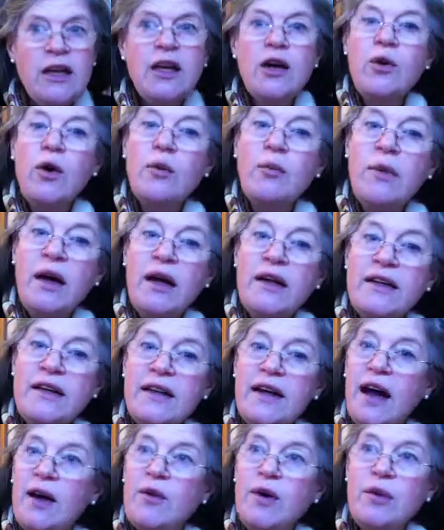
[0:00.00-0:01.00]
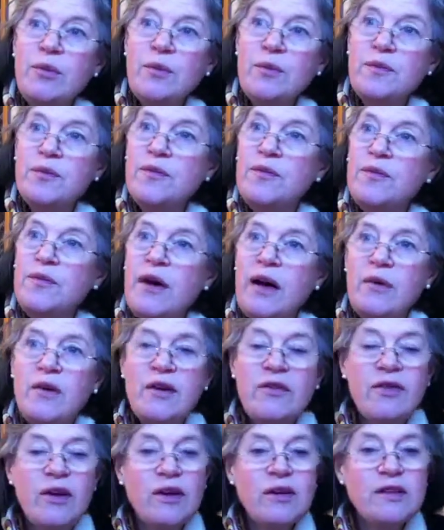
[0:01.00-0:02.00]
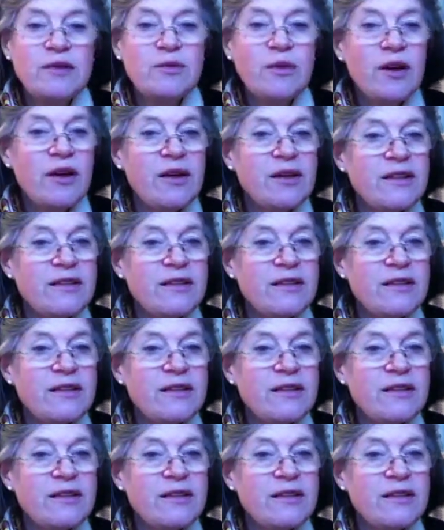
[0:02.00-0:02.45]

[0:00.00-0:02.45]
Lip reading: No, on Monday, I won't vlog tomorrow,